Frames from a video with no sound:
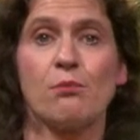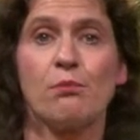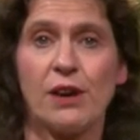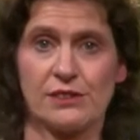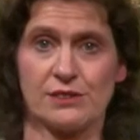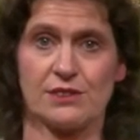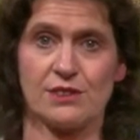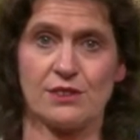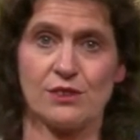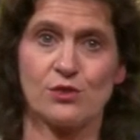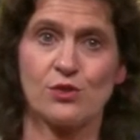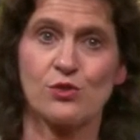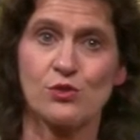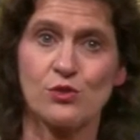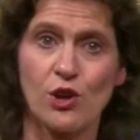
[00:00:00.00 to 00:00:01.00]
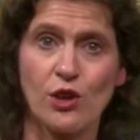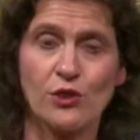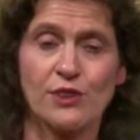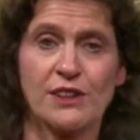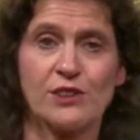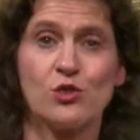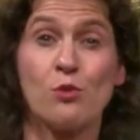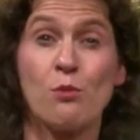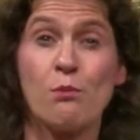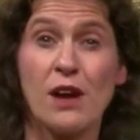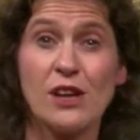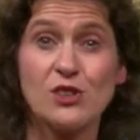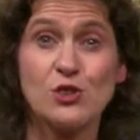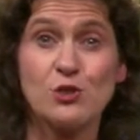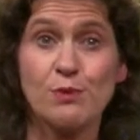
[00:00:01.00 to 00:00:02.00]
but the thought that you
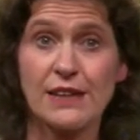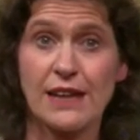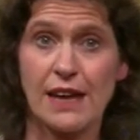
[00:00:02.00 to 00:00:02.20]
must be